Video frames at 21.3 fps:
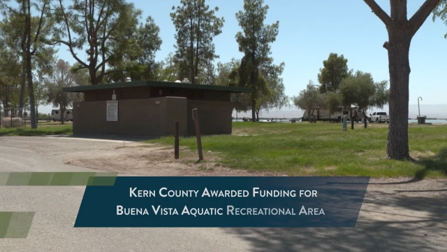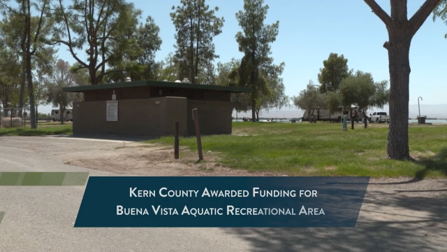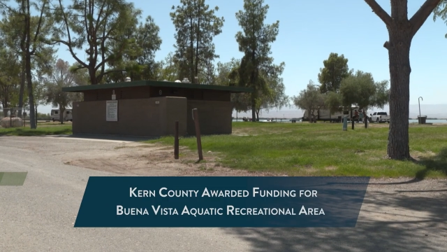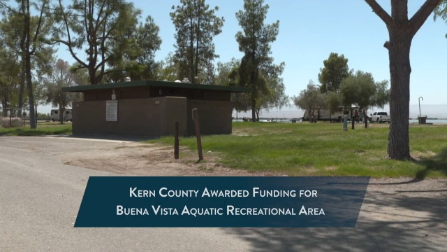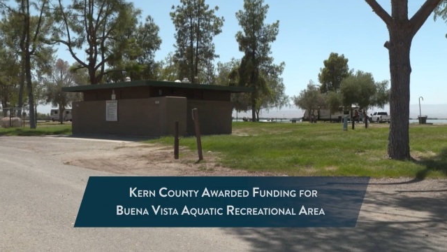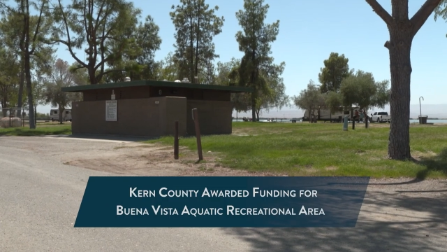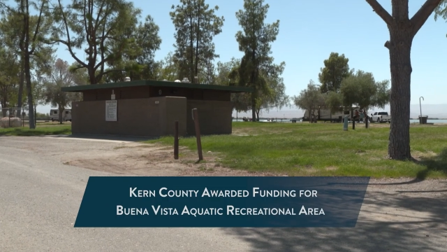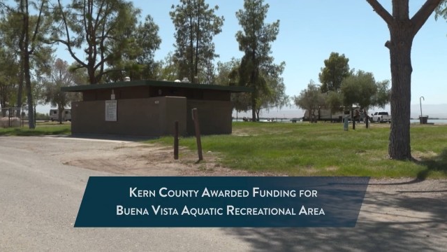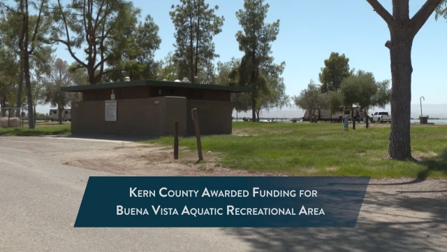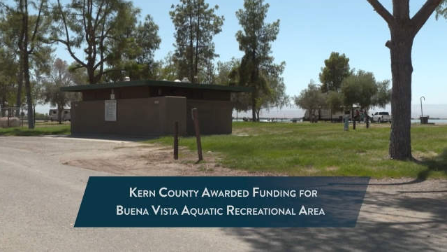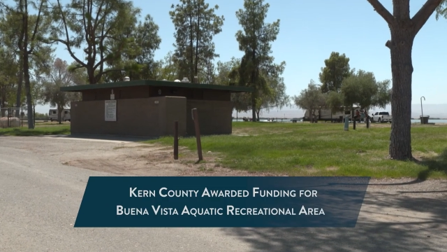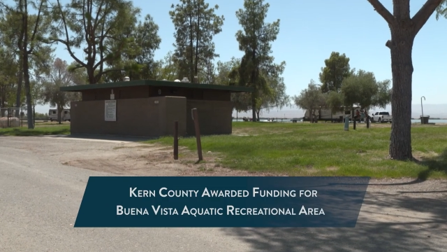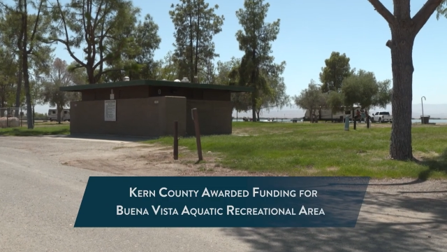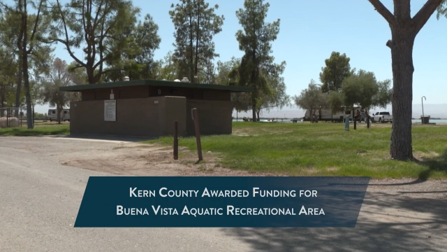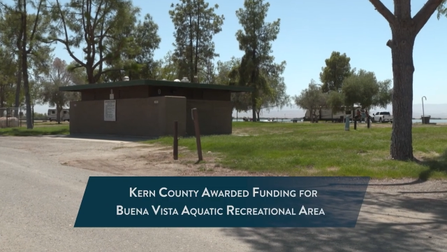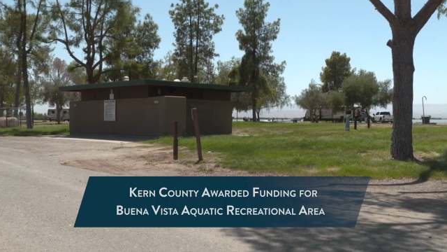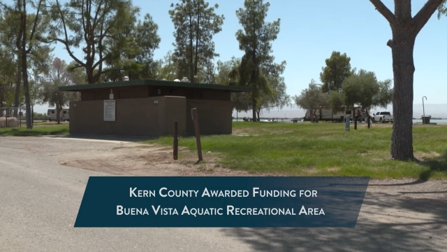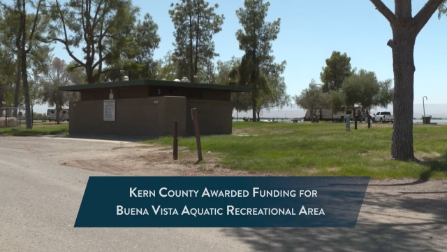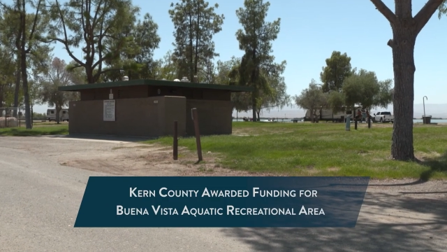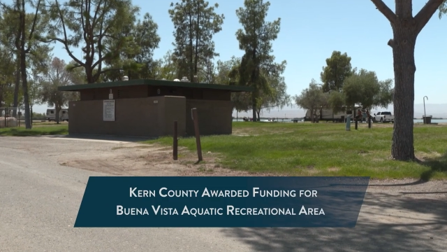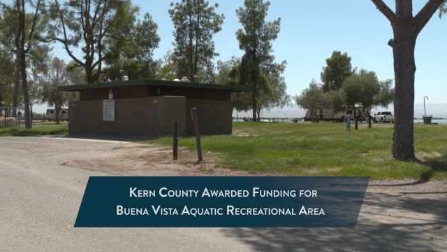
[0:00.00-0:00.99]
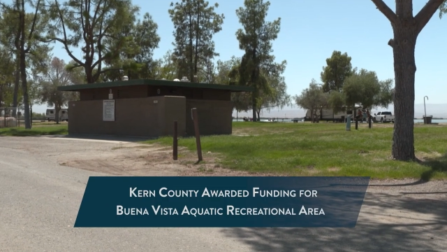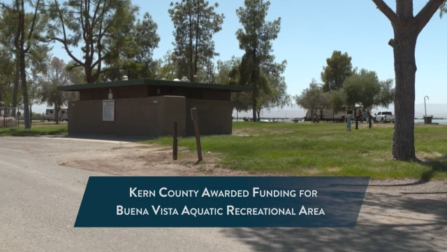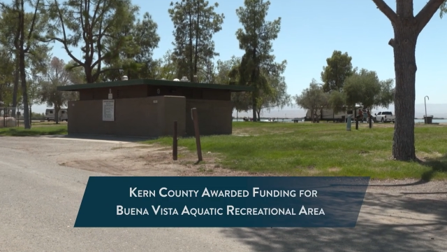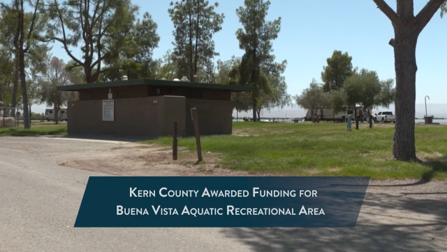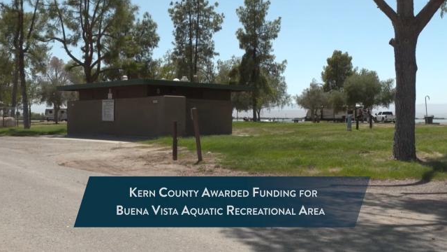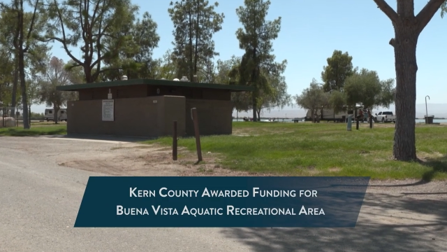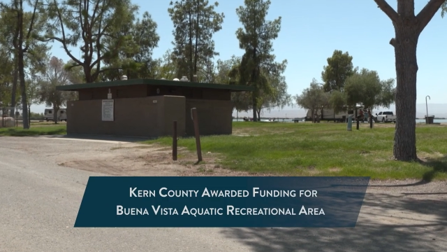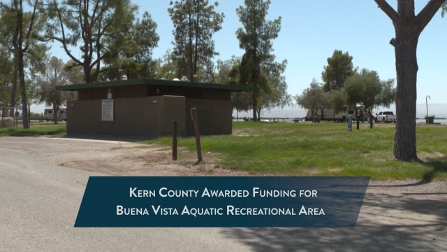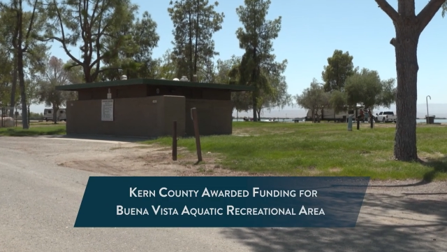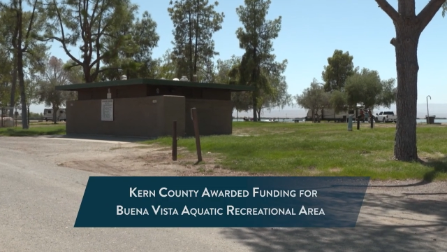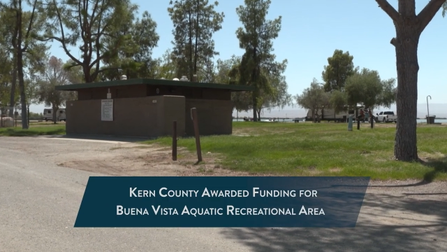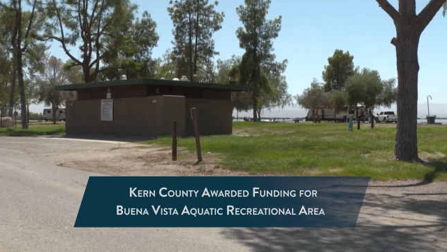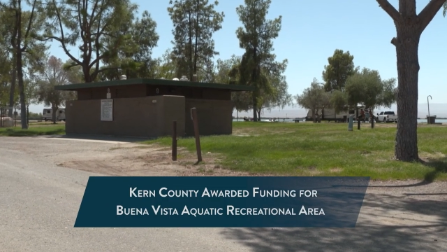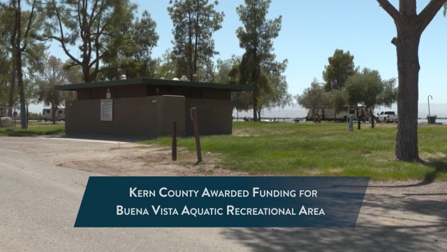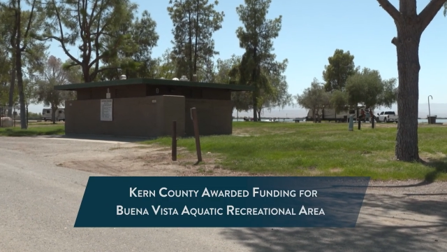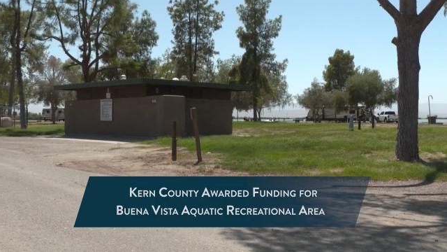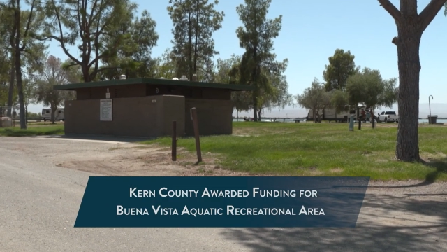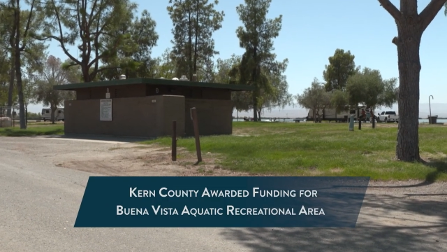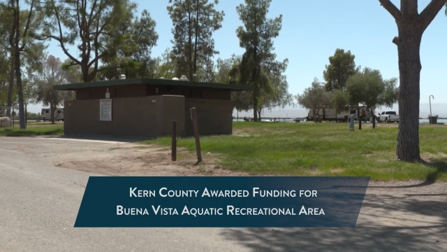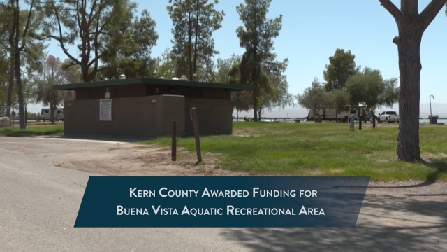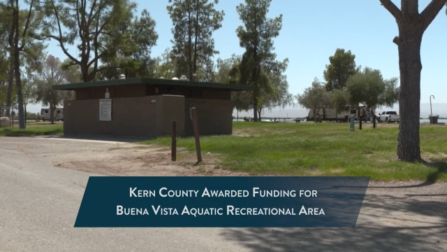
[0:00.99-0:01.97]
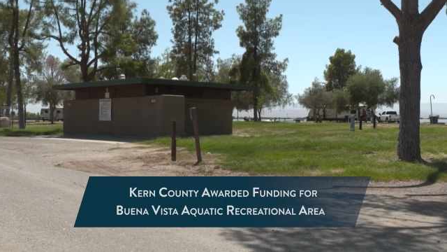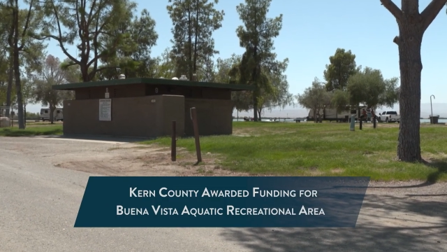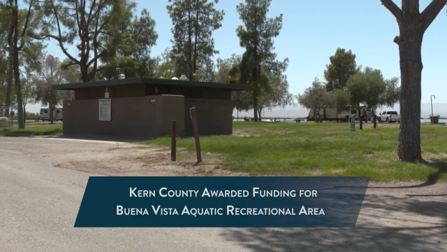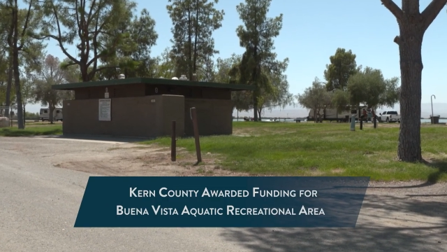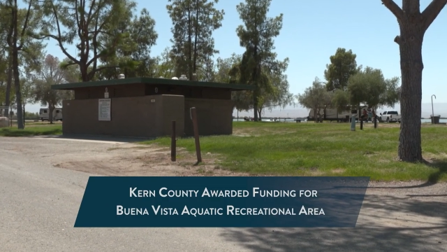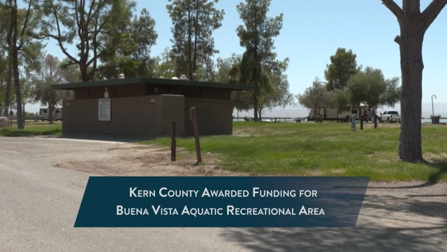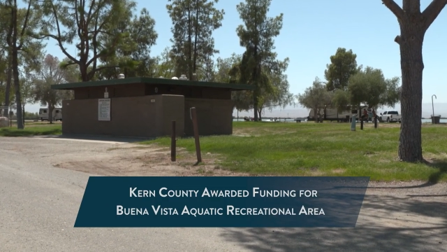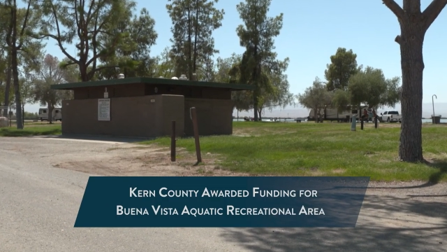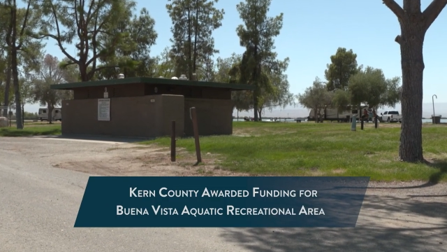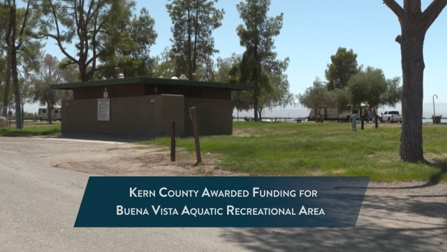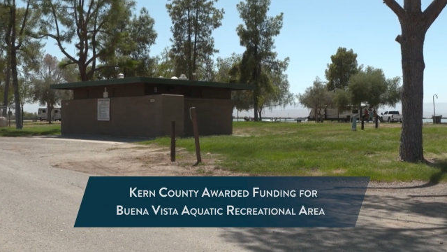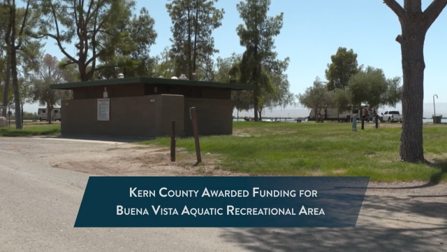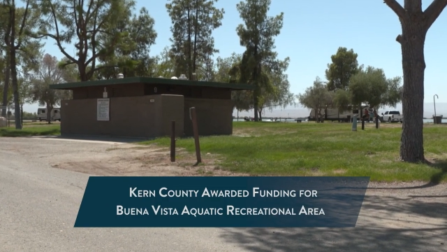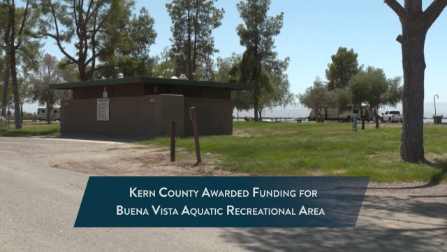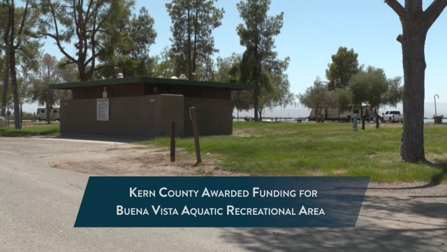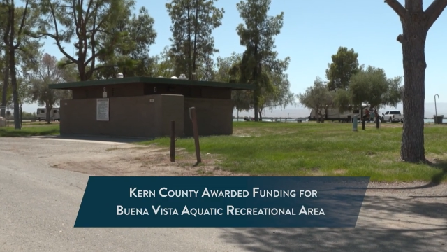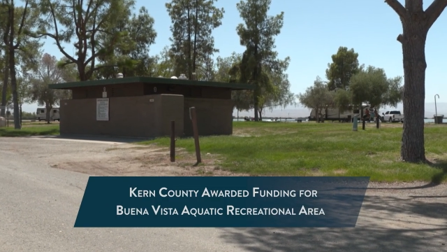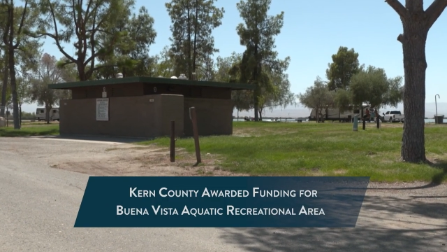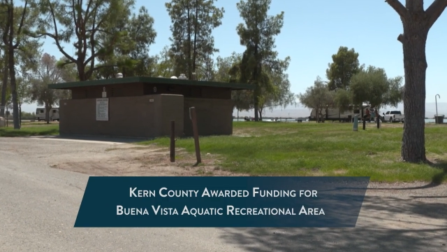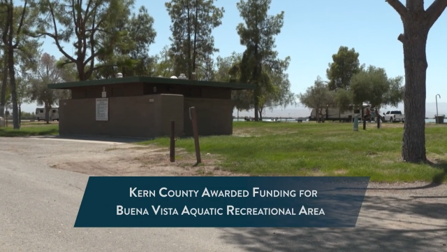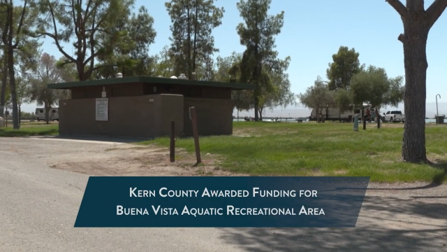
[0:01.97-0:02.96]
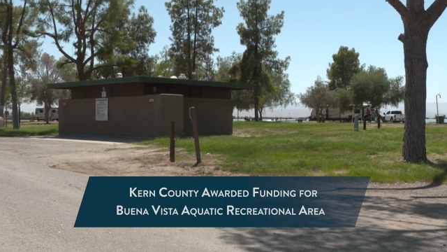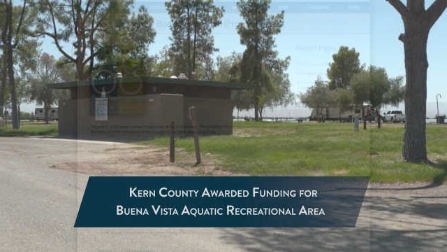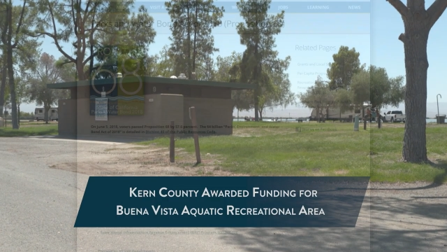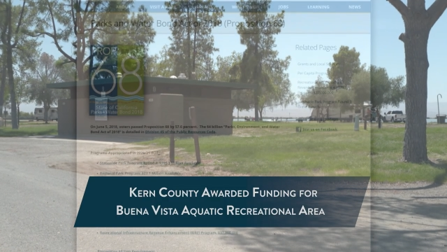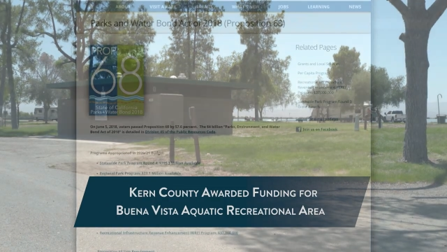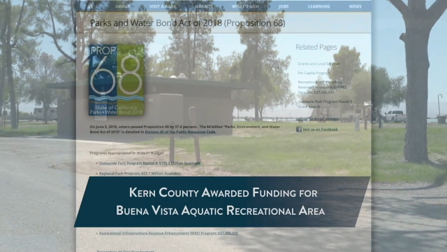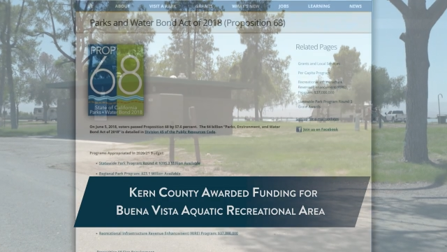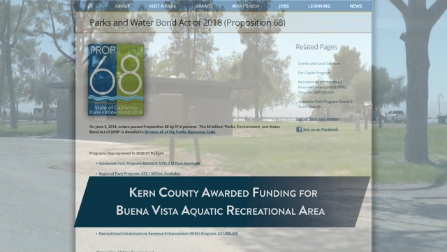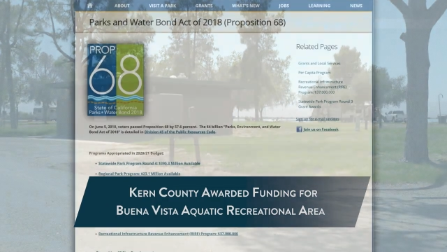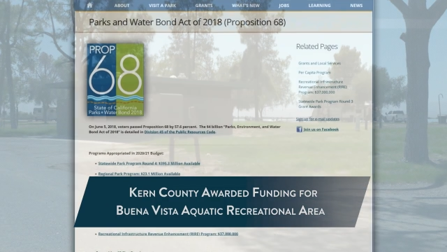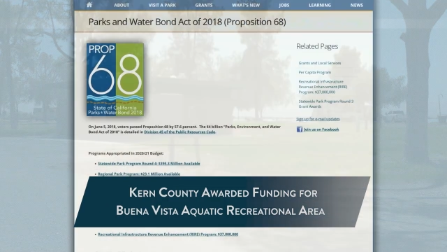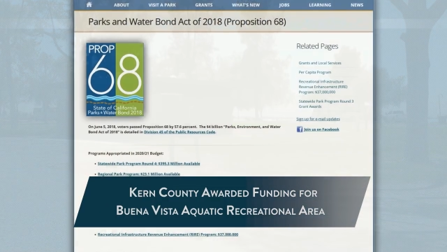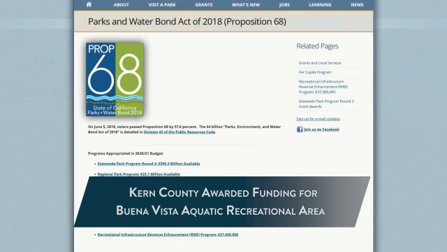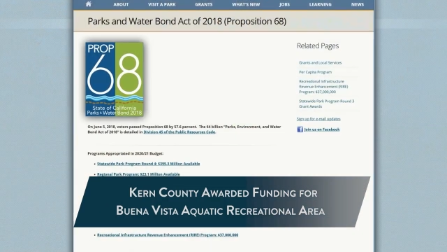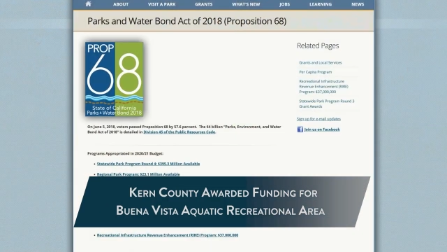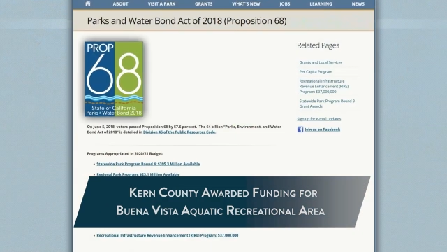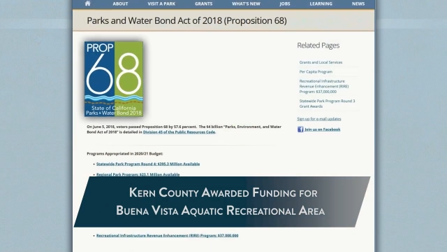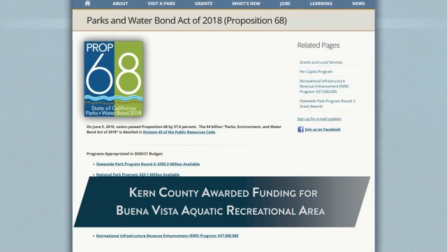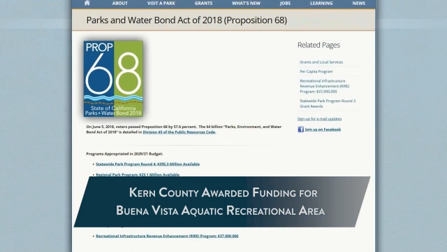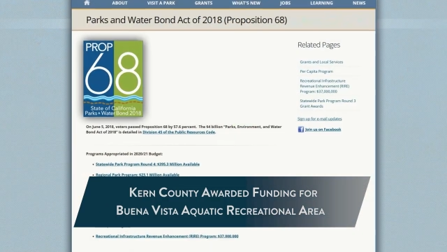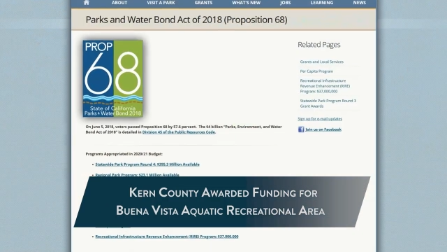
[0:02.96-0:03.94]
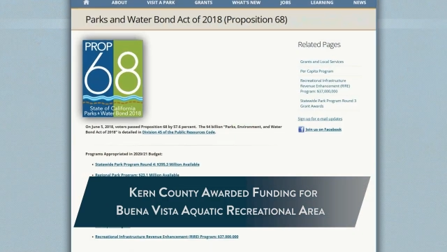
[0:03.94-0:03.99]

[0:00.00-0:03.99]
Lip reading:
Nobody's mouth can be seen.